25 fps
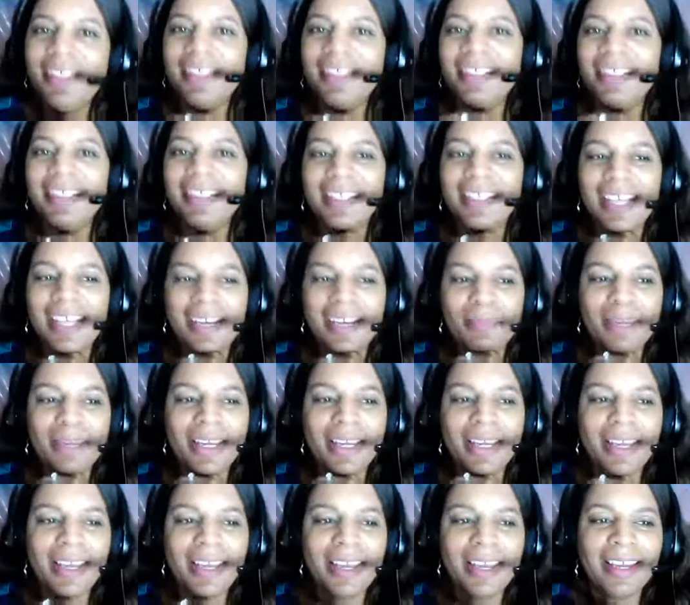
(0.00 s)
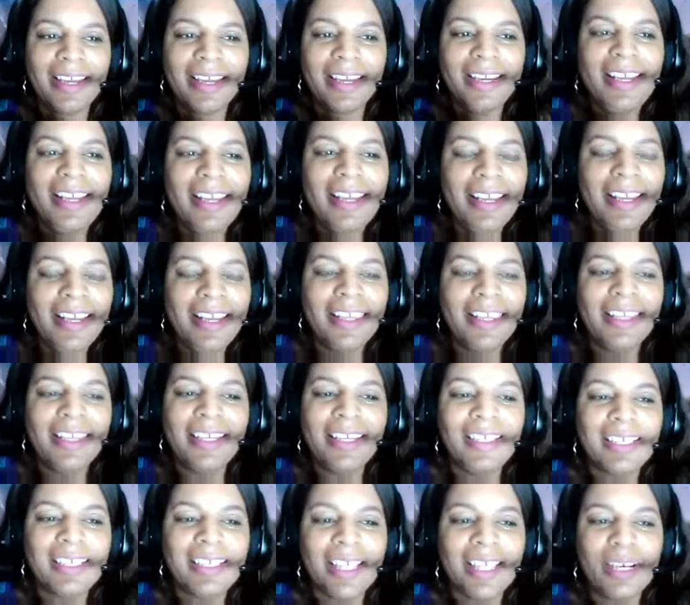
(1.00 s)
I might add,
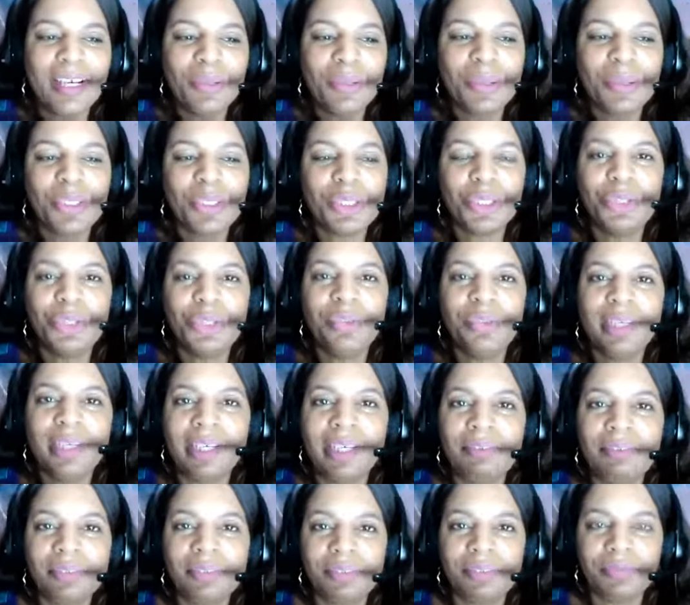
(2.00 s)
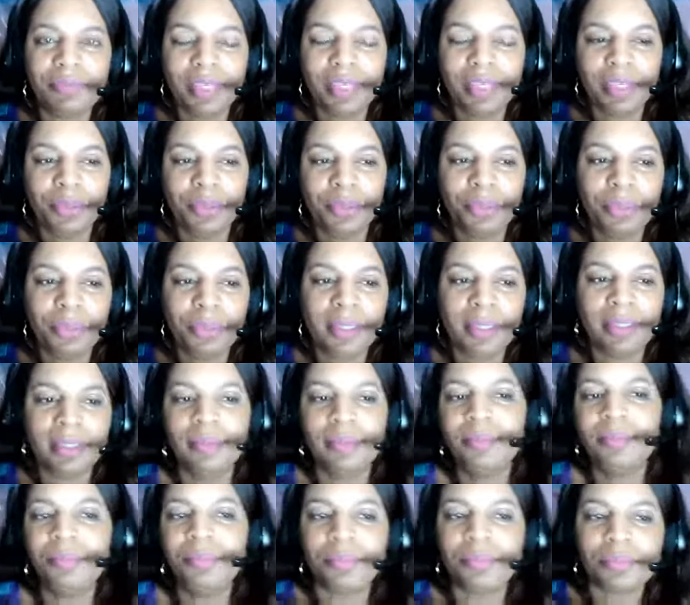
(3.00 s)
that is out. So you have to find a
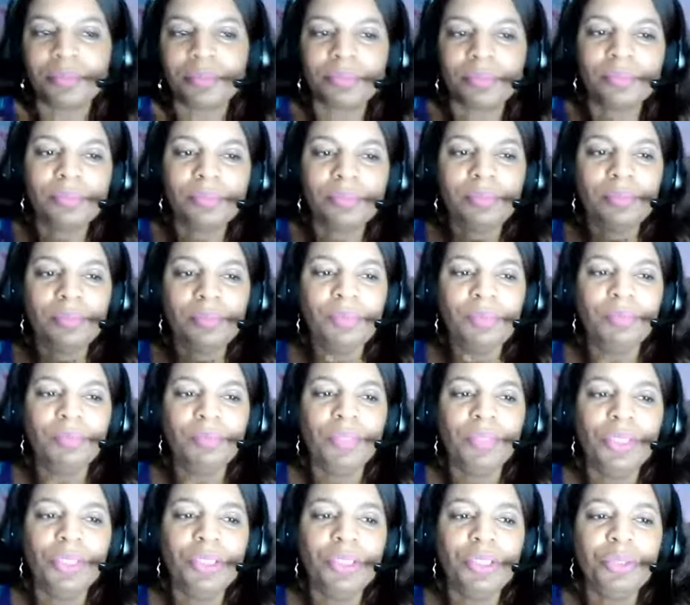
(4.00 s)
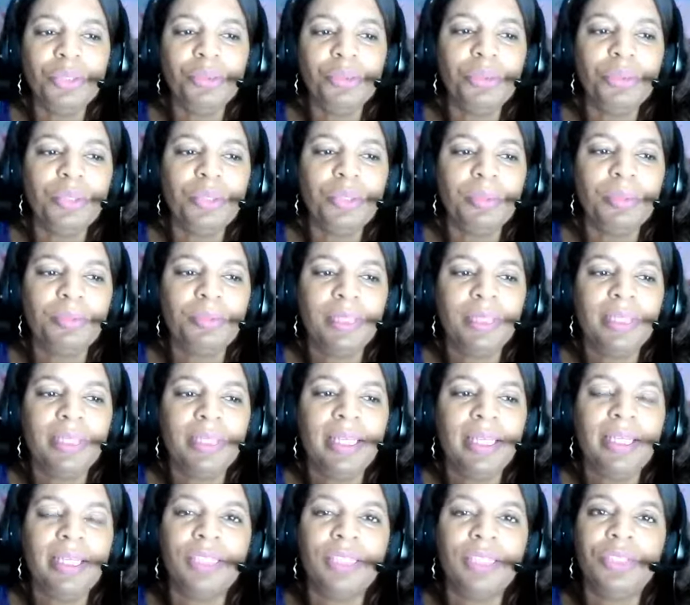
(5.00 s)
way to incorporate
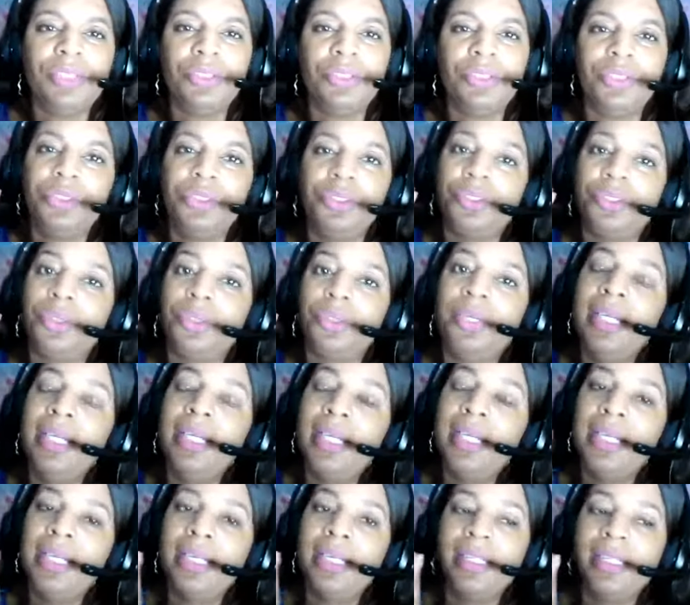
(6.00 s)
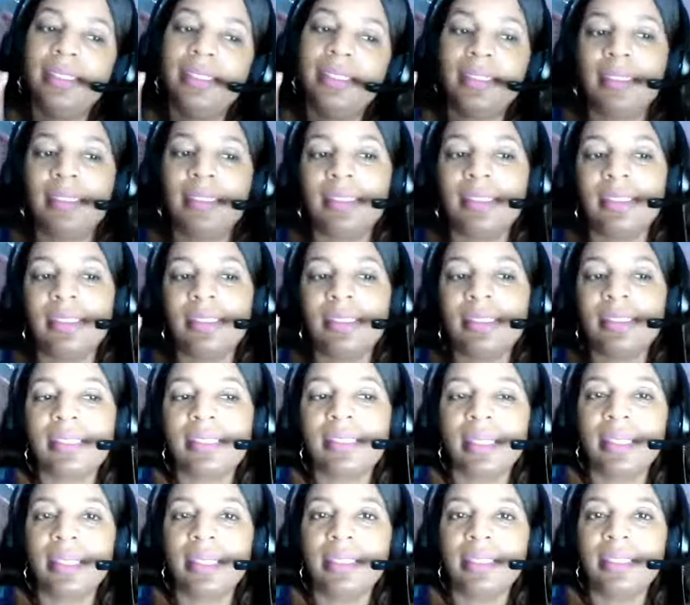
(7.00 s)
that into your existing
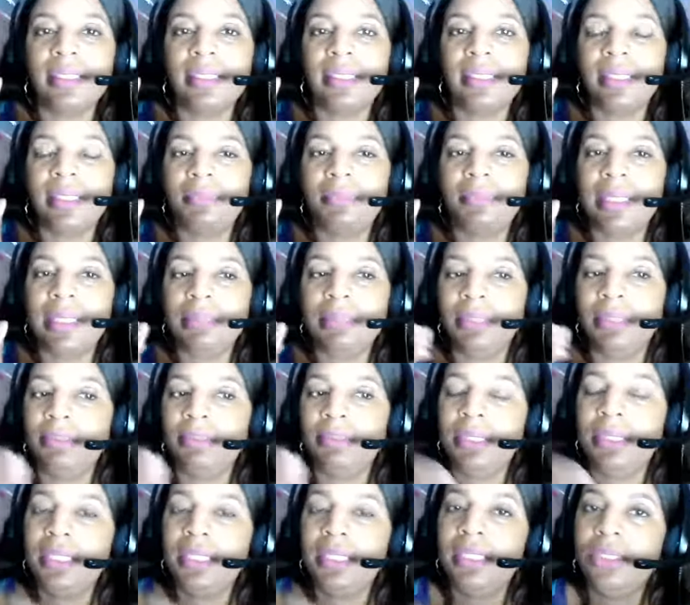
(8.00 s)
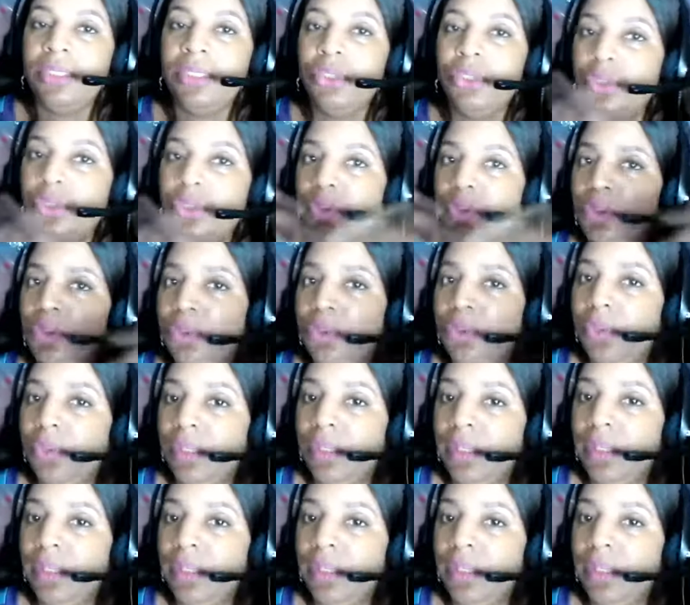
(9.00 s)
site and maybe begin to